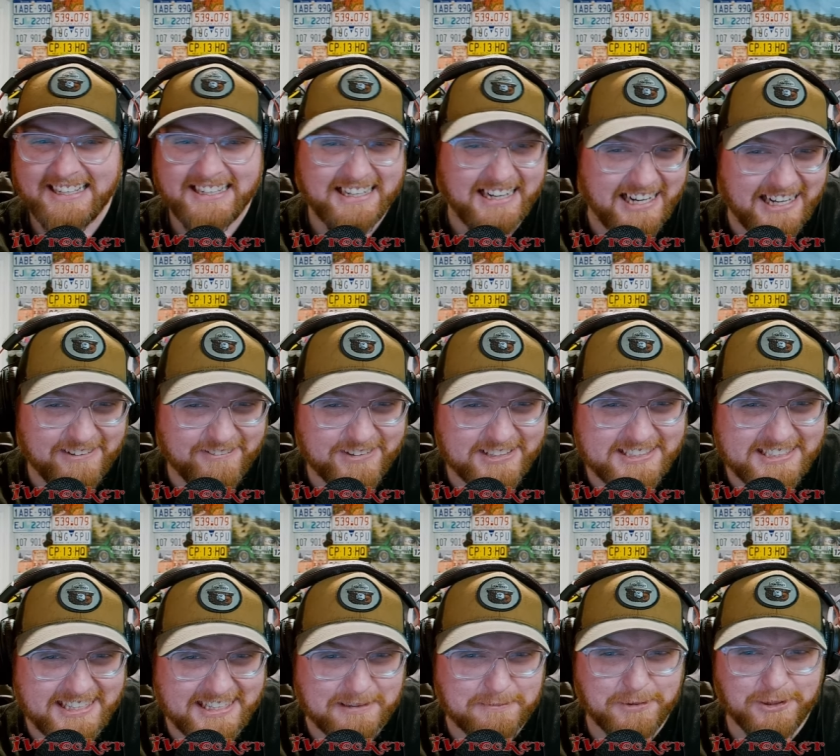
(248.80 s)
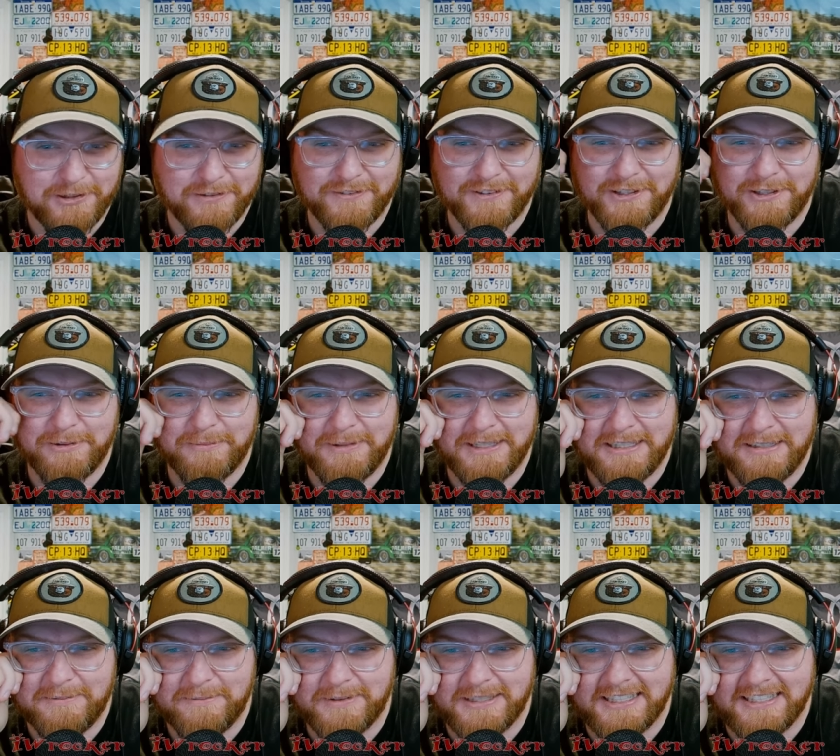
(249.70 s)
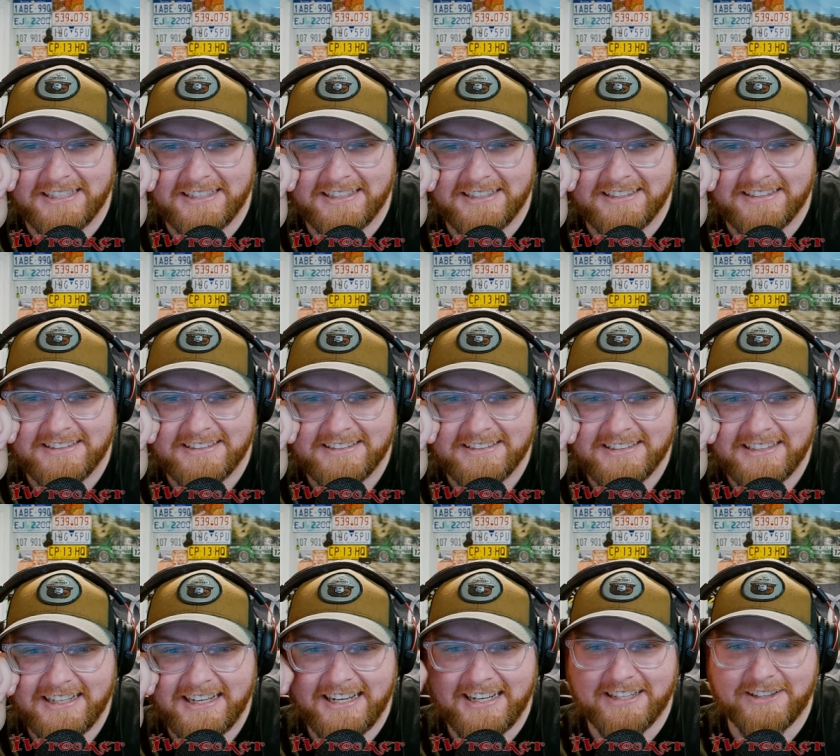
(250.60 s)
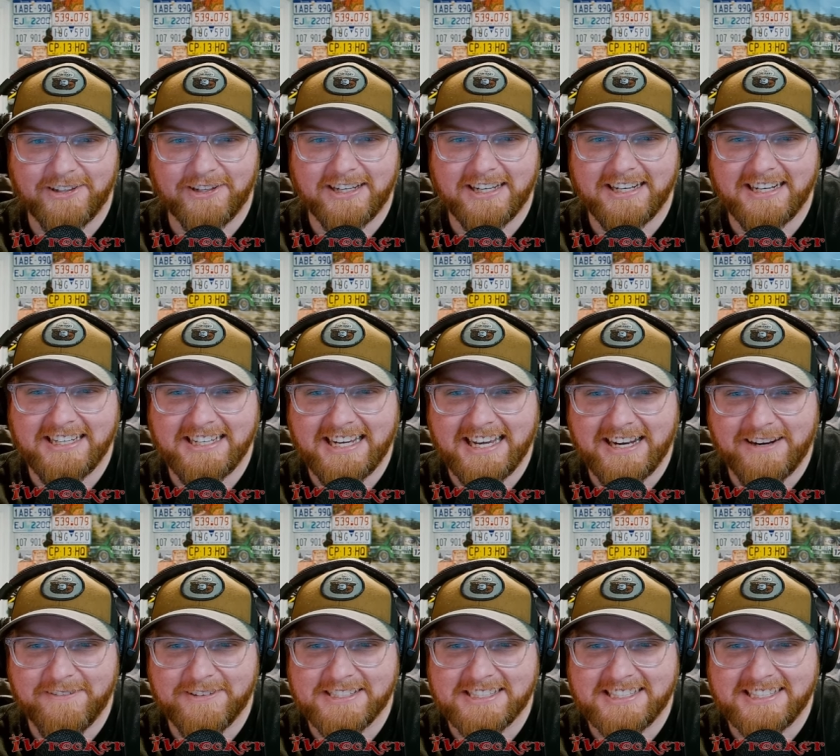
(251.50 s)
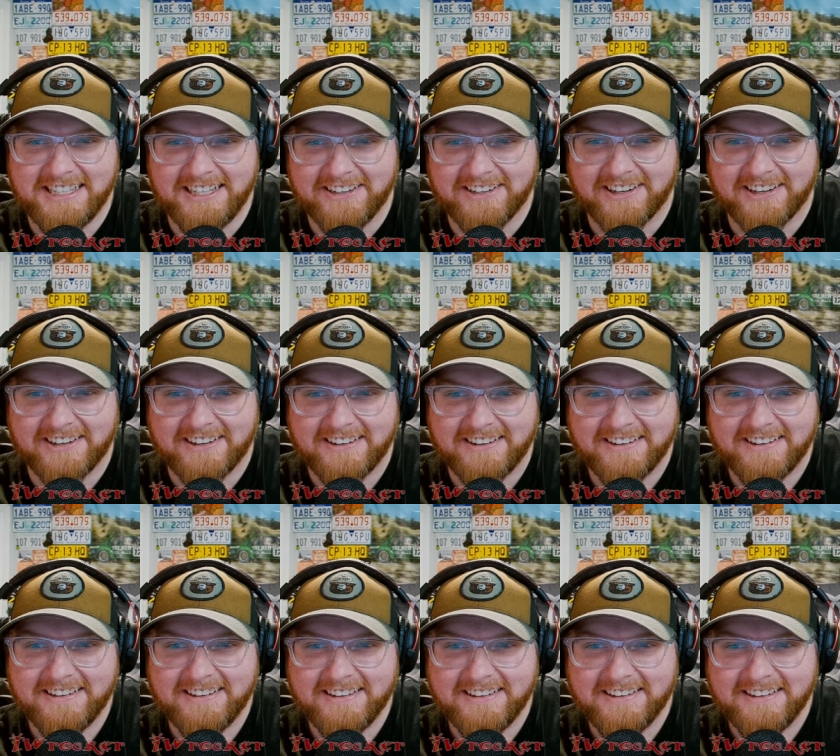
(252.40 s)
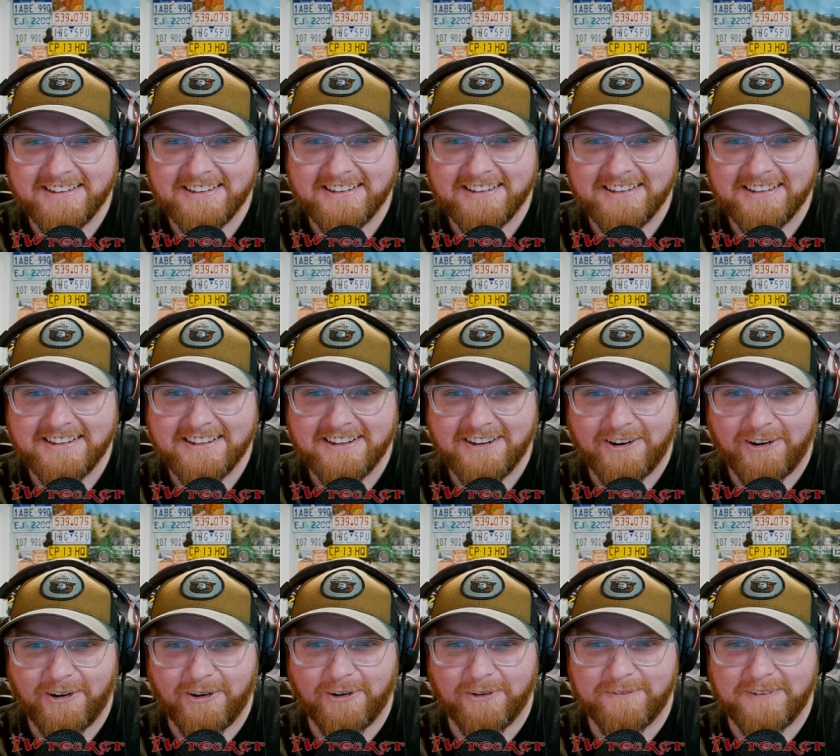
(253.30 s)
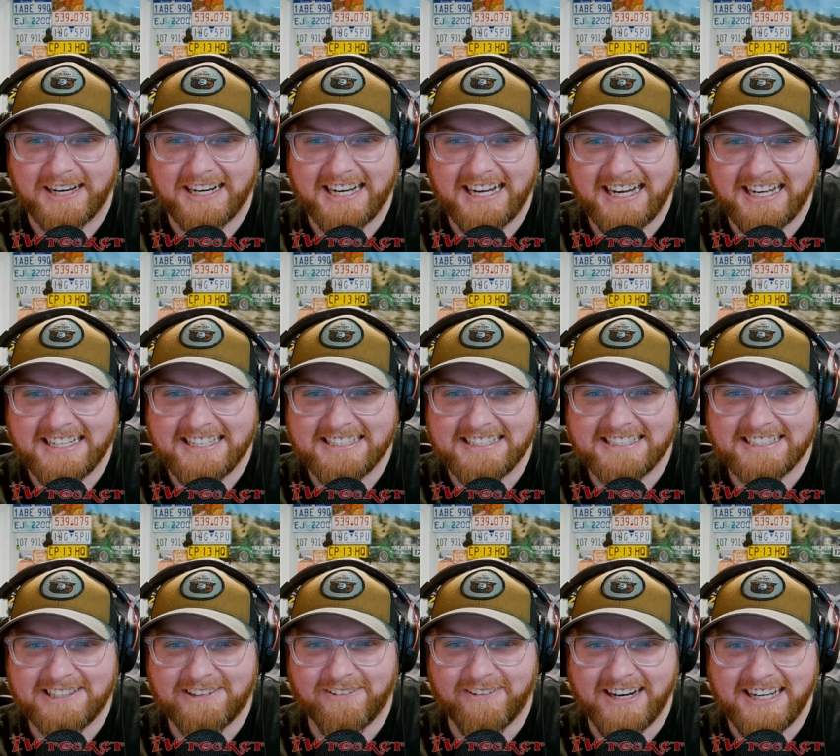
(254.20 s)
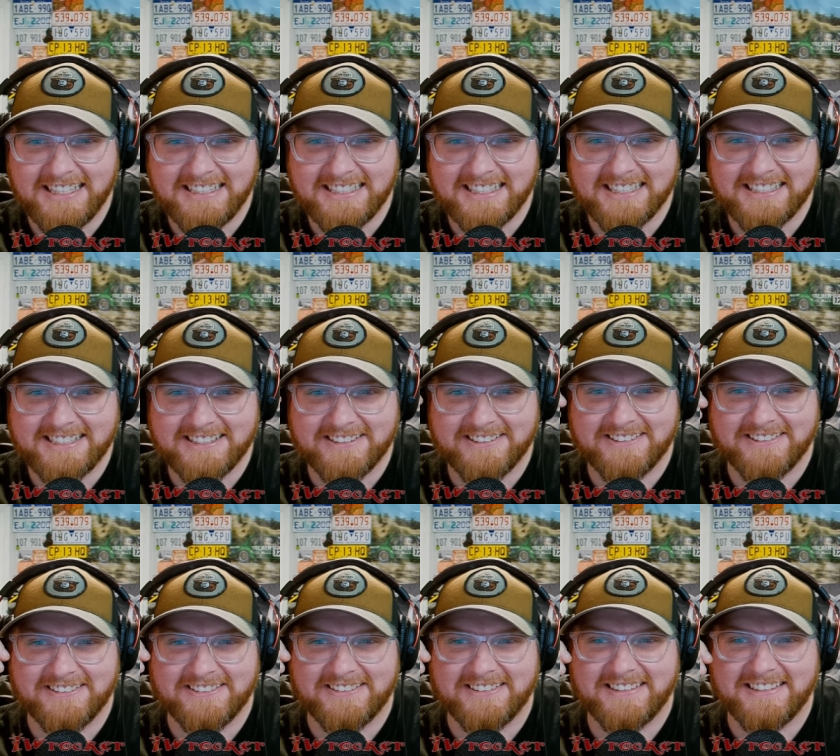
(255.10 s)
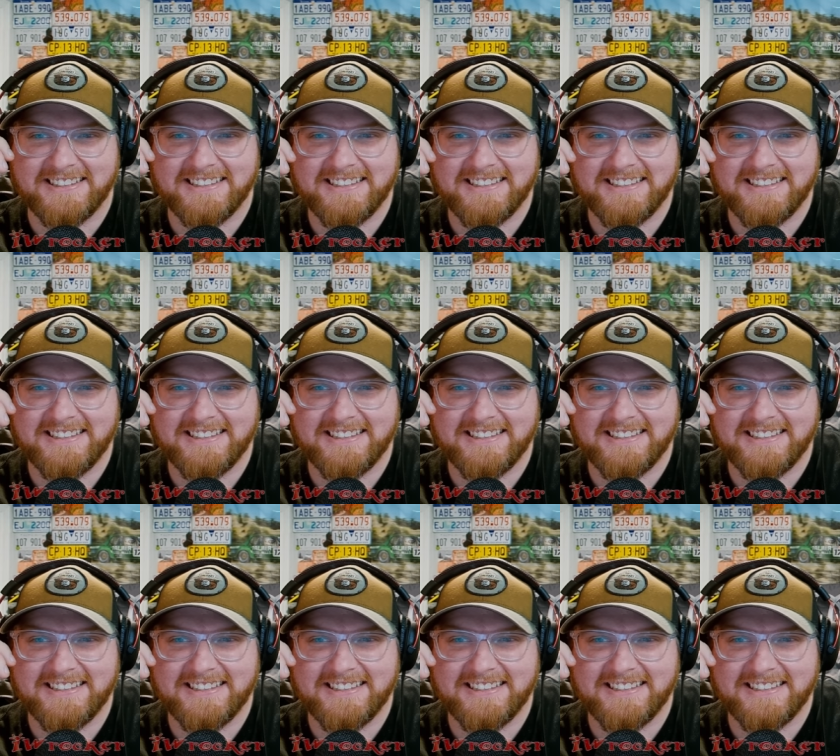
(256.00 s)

kind of a dick move a little bit. But uh, hey, look at he can't even steer. Oh my god, this is crazy, dude.